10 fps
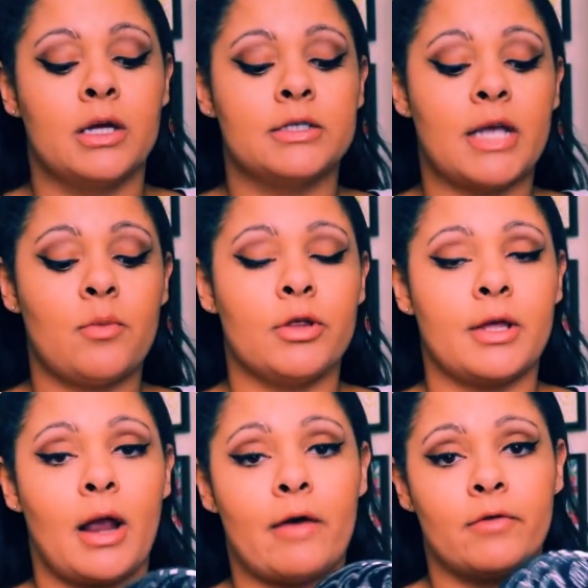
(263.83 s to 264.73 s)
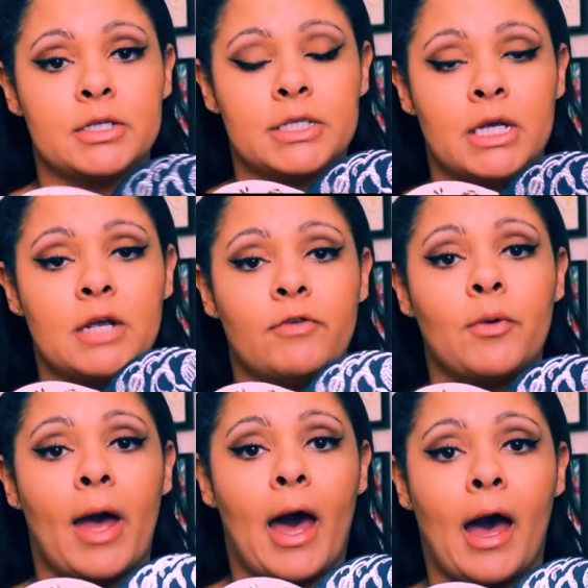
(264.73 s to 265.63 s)
Same with Kat Von D. If you
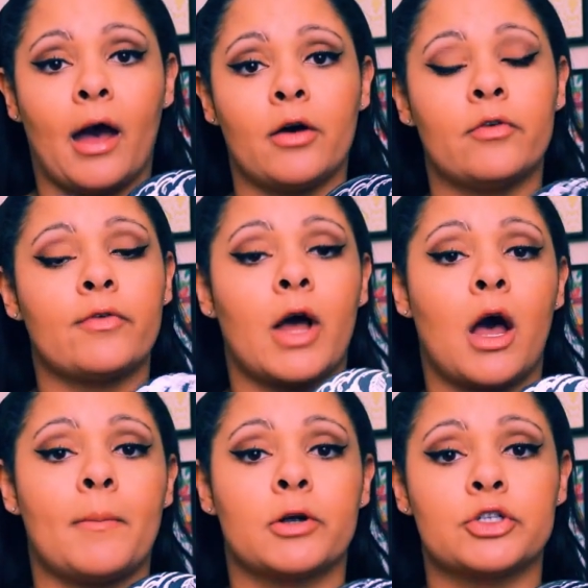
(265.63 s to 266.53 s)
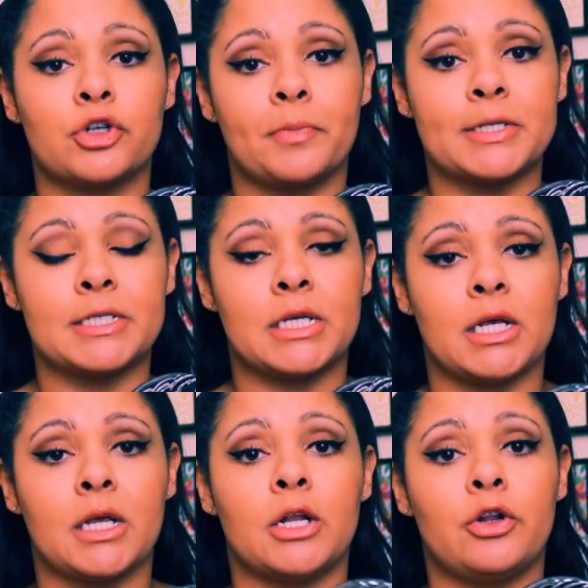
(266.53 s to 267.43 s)
have her
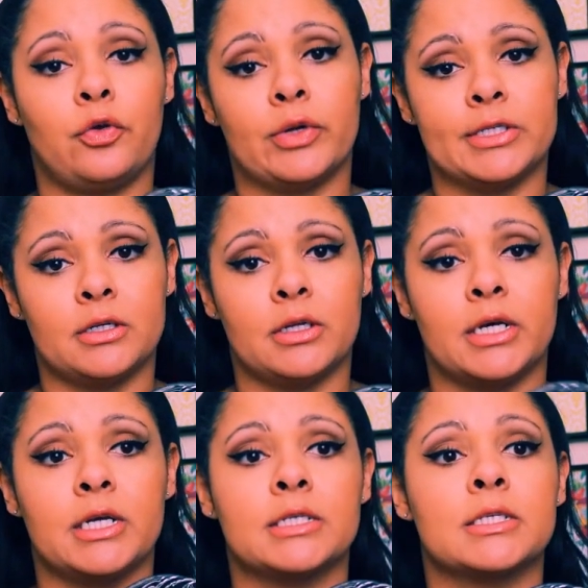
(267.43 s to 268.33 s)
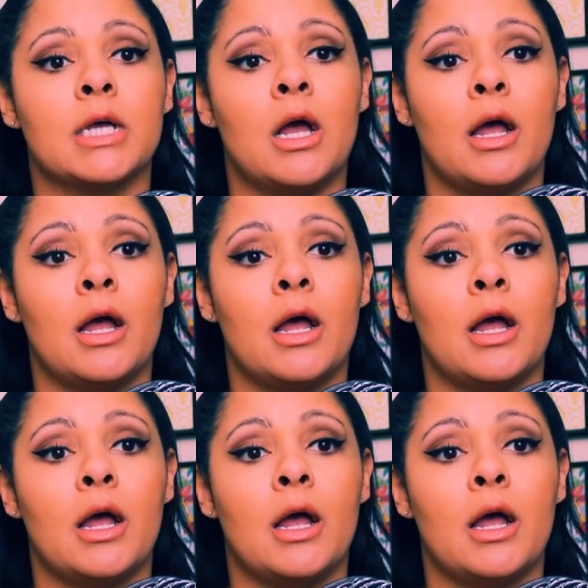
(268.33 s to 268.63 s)
Serpentine, Chrysalis,